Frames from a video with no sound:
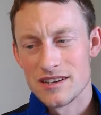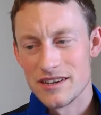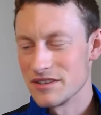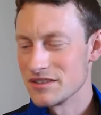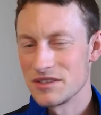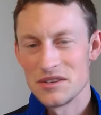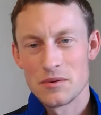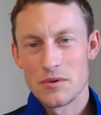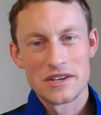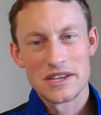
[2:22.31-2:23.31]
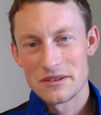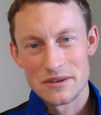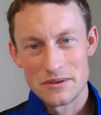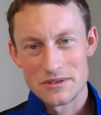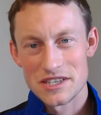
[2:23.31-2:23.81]
And you don't want either
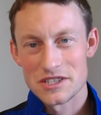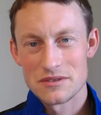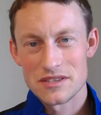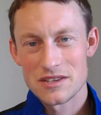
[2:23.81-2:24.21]
of those issues.